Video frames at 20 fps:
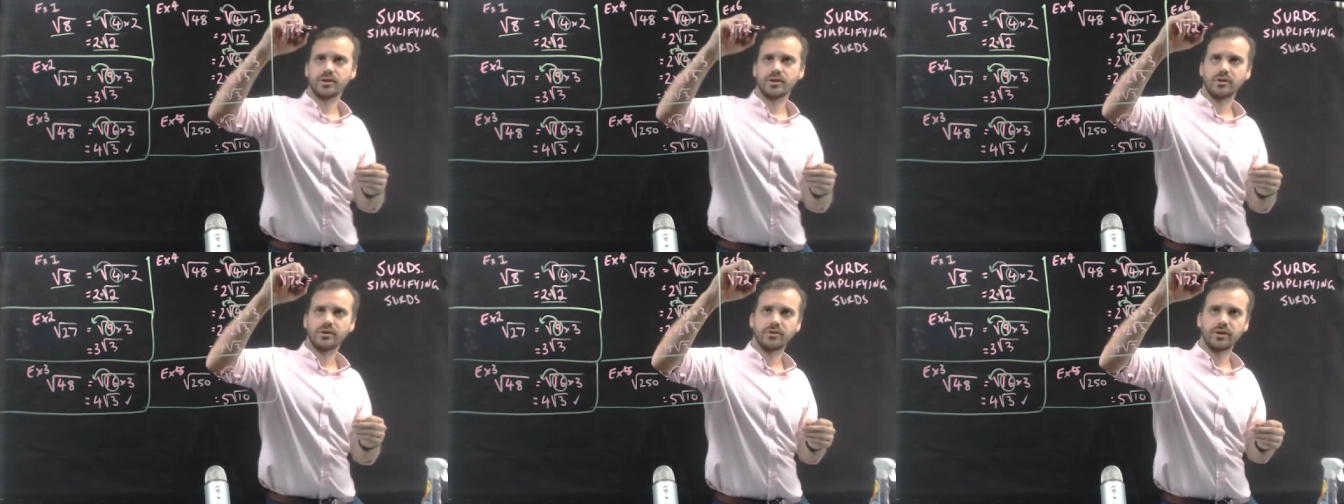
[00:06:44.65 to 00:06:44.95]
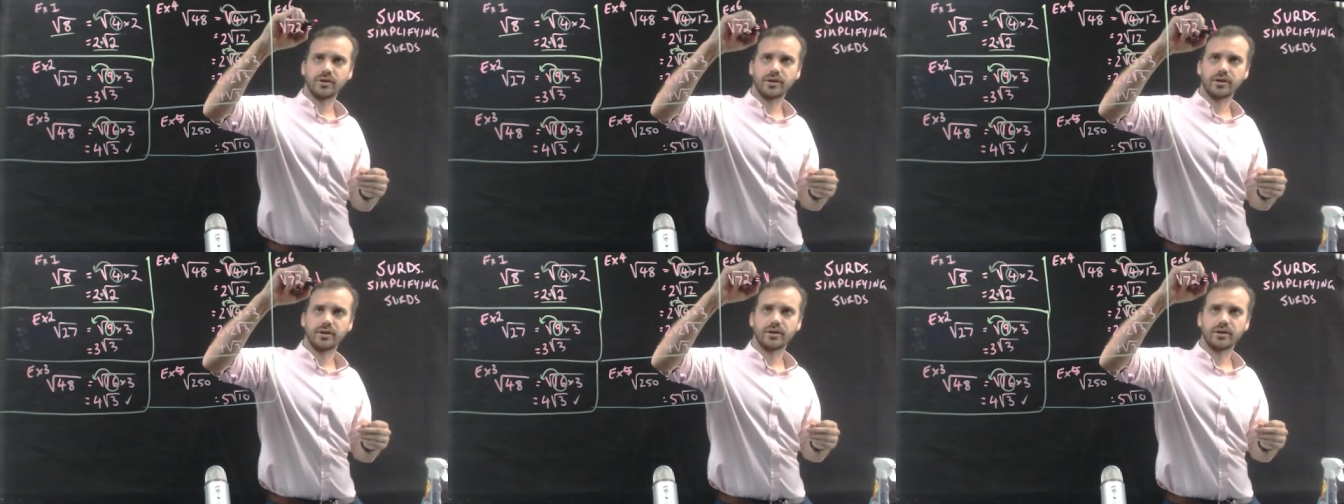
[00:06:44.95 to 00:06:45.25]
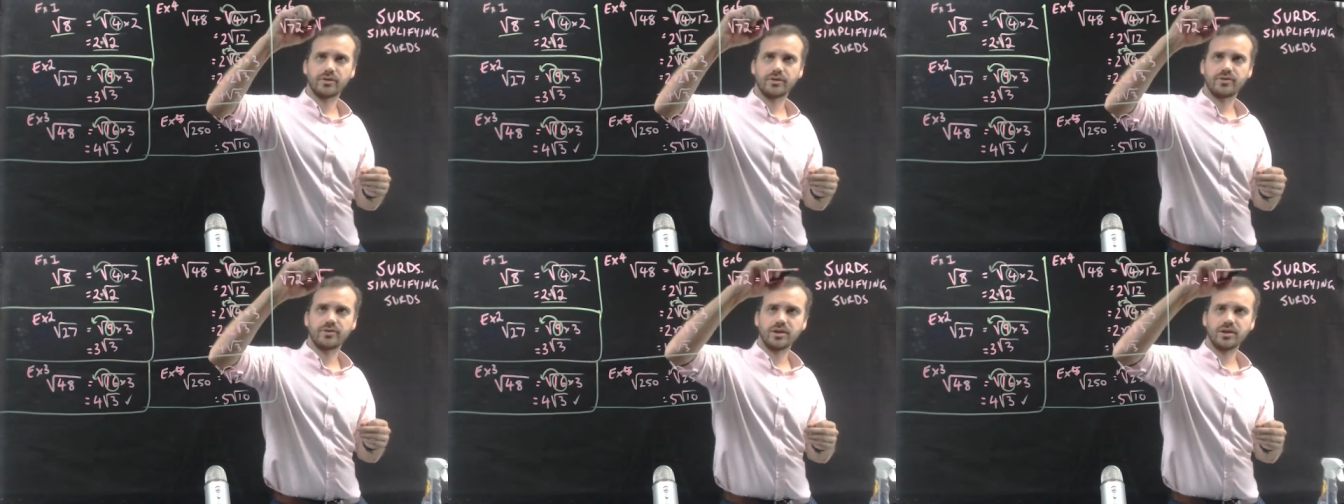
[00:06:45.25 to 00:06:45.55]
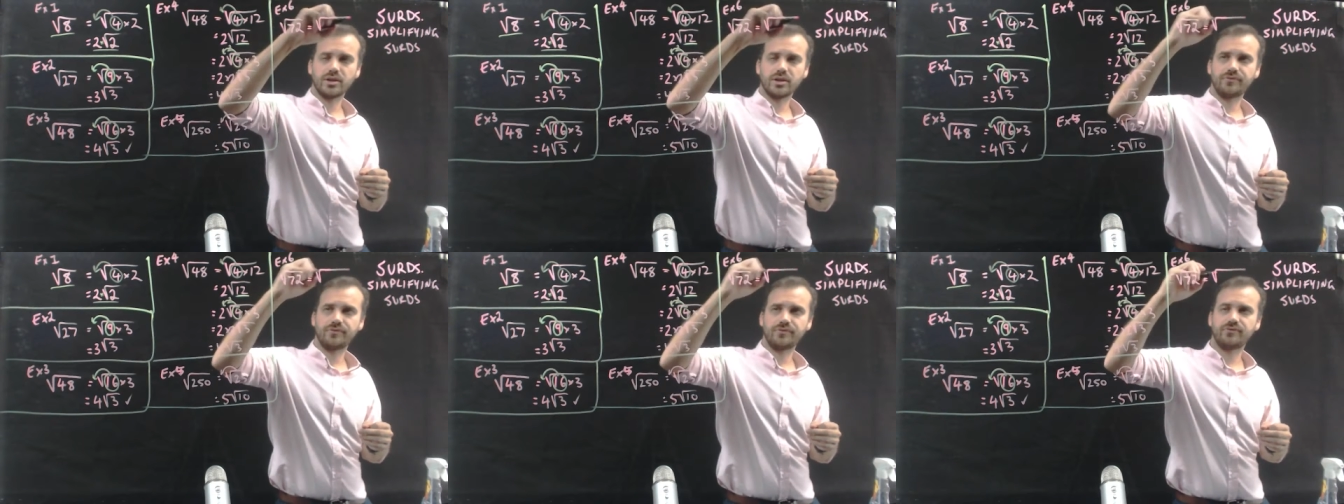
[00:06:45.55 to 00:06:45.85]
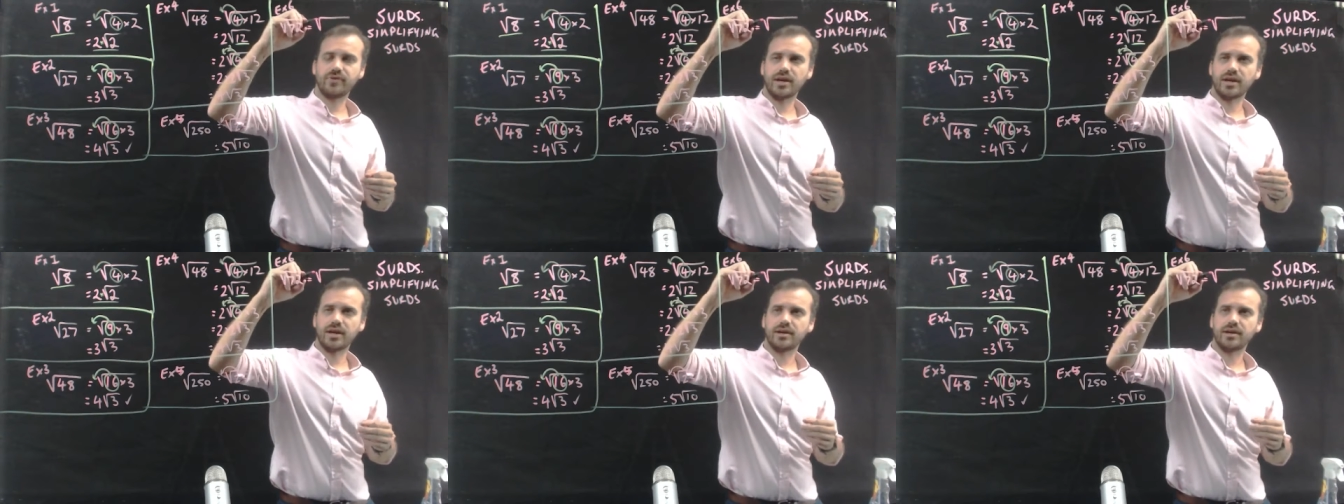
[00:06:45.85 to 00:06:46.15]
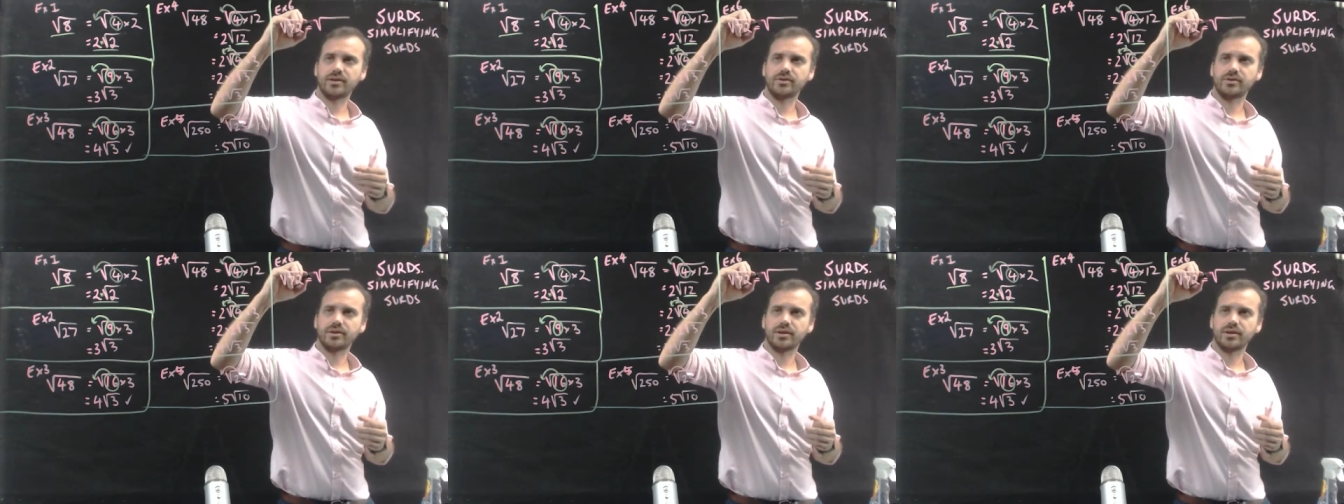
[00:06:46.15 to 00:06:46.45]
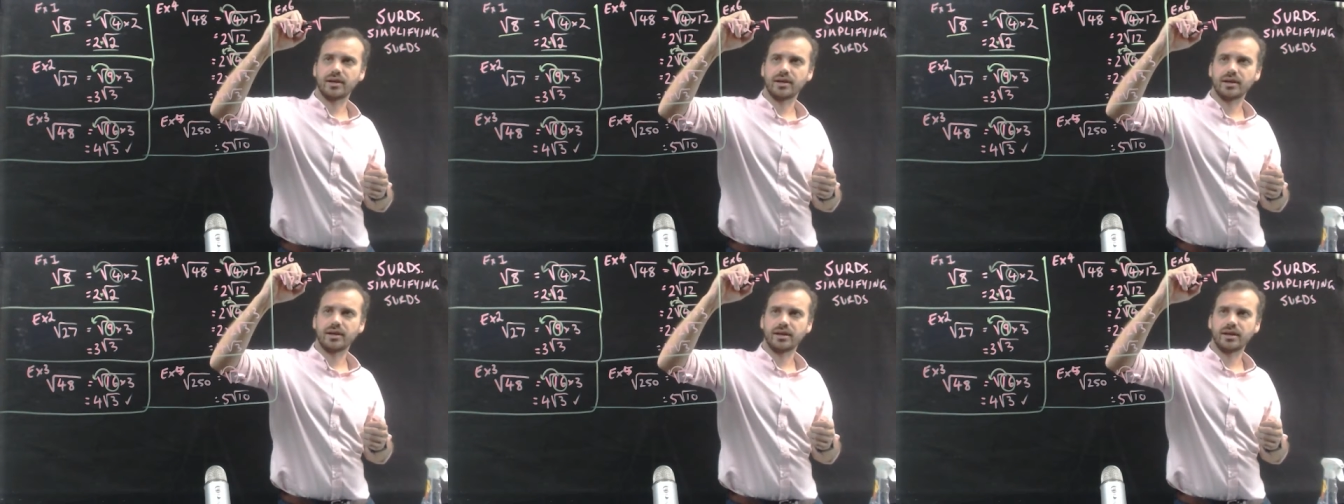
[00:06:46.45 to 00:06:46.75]
All right, I think I found
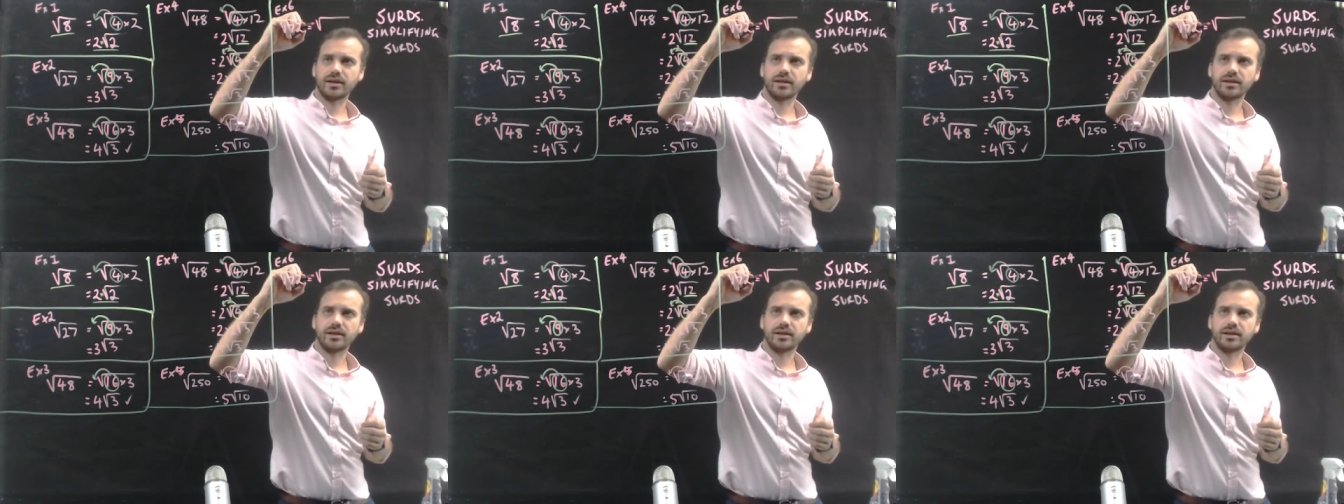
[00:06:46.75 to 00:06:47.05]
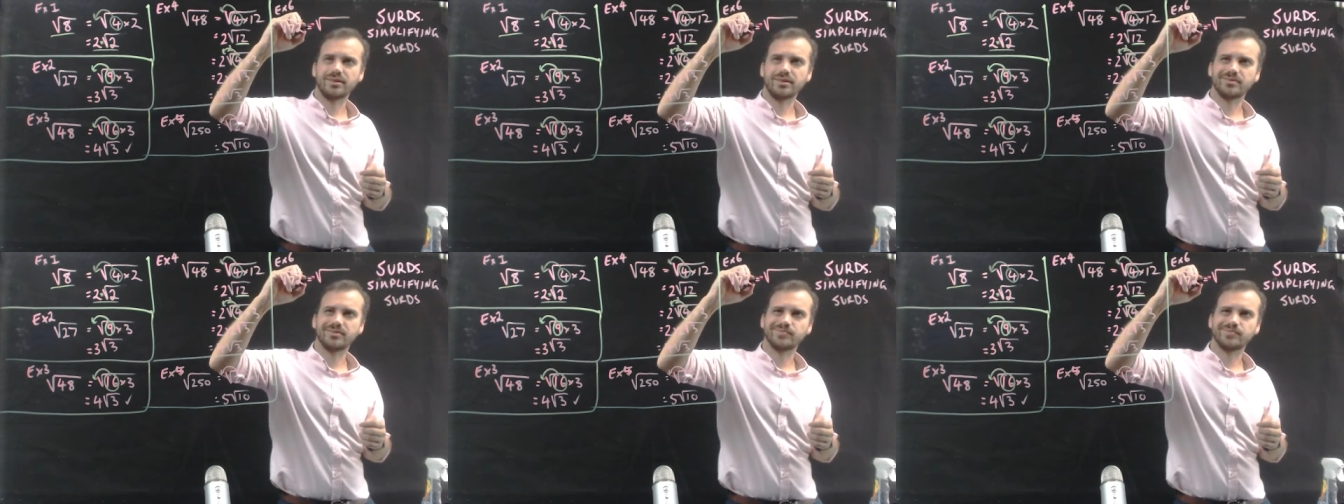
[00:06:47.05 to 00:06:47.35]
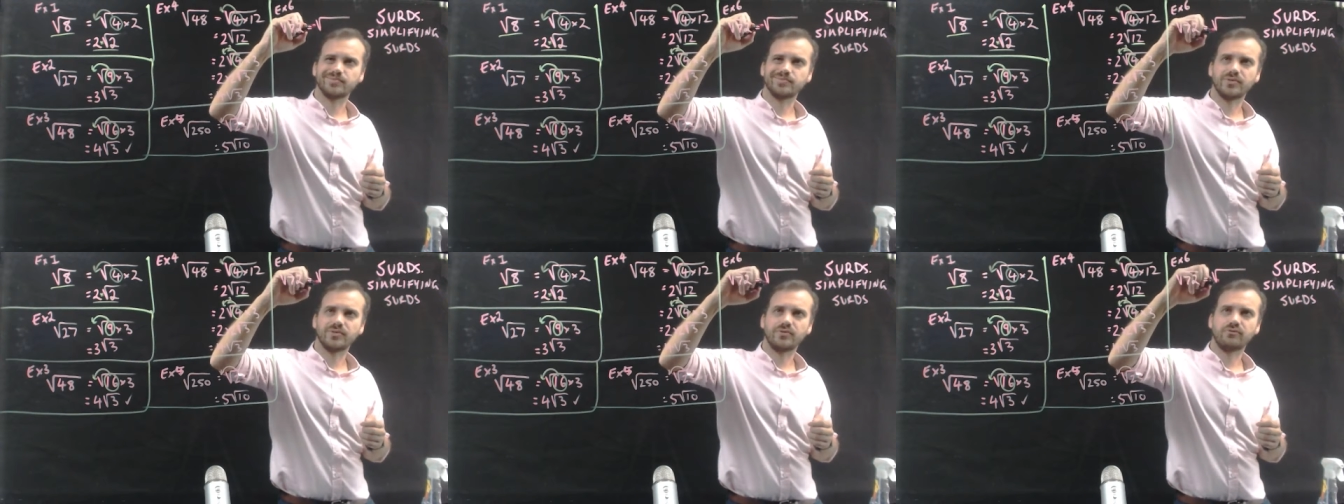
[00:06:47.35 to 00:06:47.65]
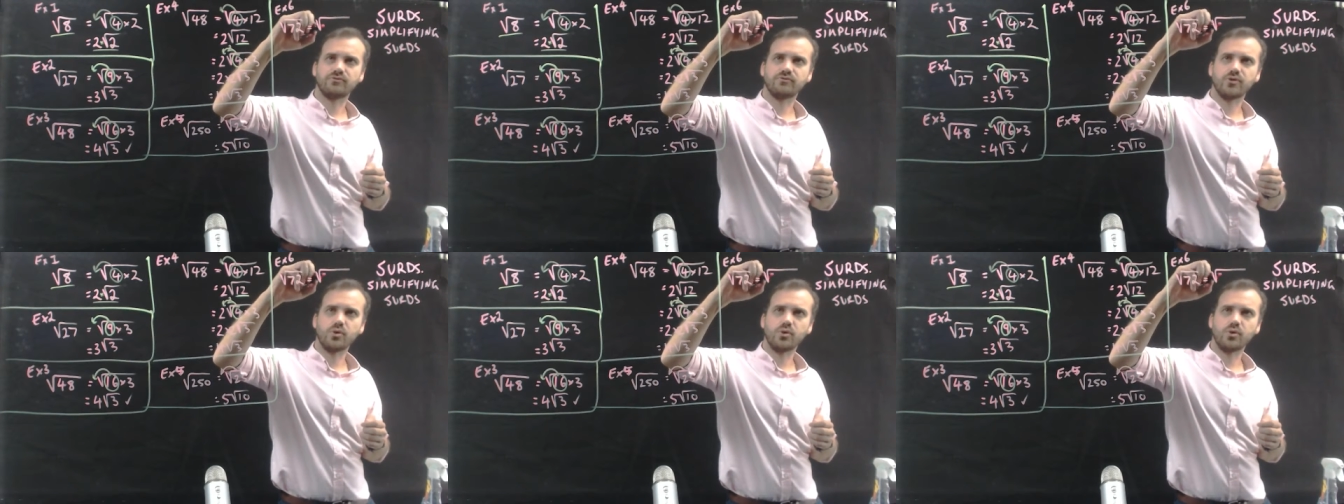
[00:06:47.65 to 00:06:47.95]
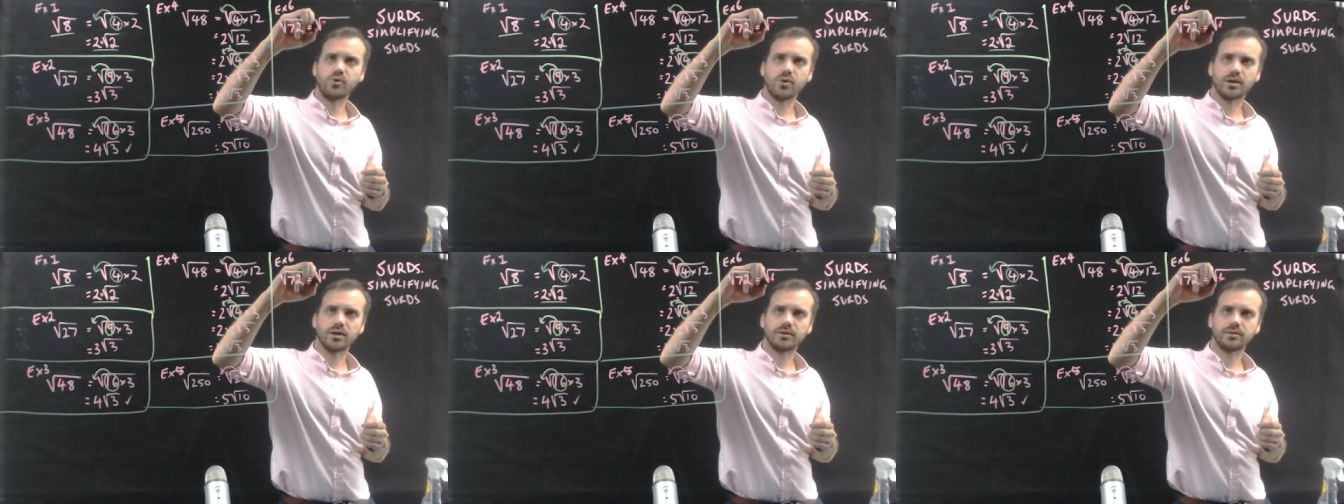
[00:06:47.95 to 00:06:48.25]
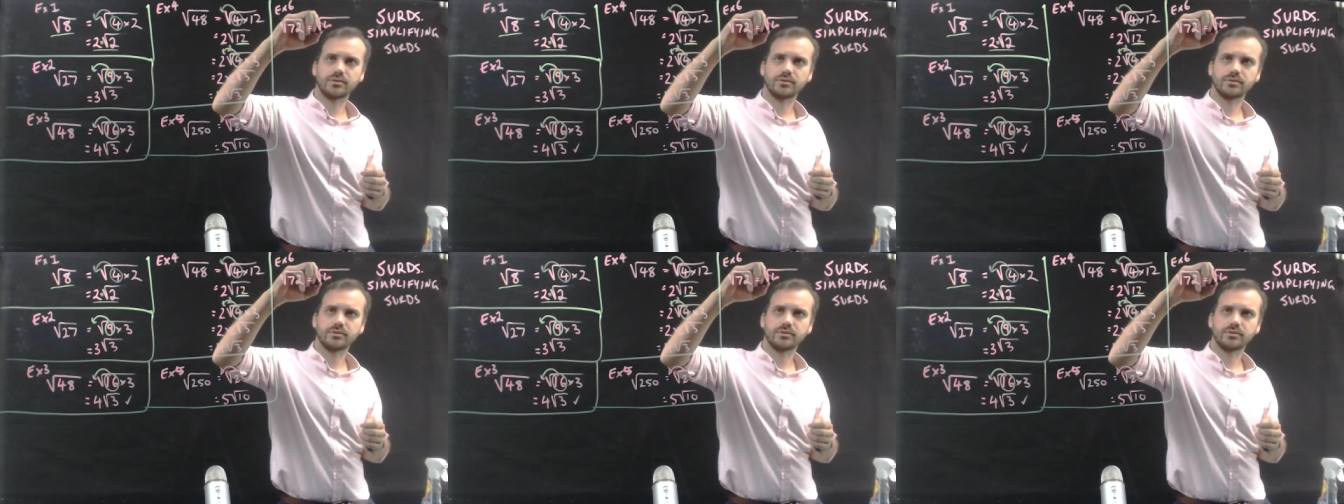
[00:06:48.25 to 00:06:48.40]
a four.